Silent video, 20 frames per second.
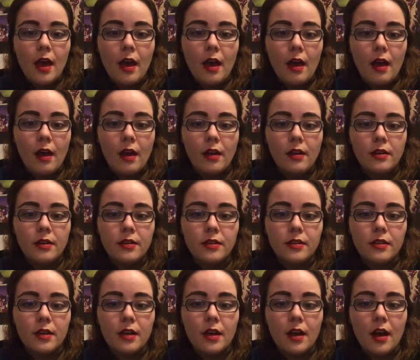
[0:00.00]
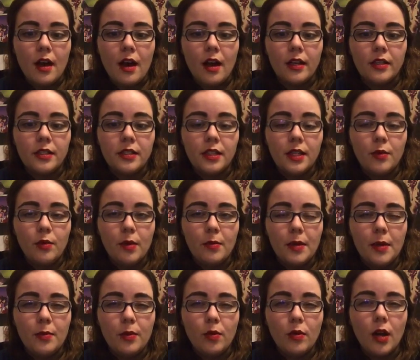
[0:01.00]
and I see where
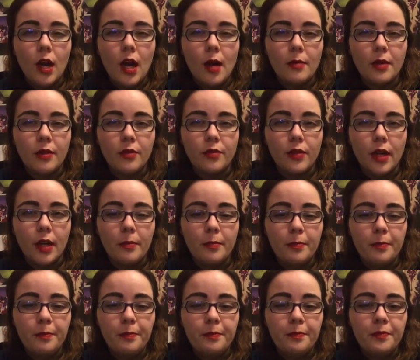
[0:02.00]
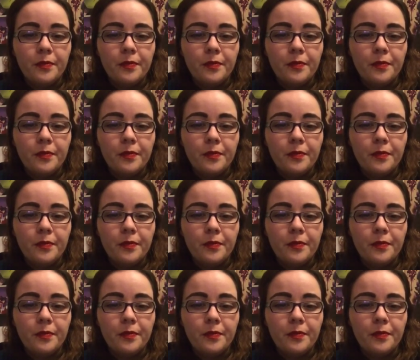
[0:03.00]
people were coming from.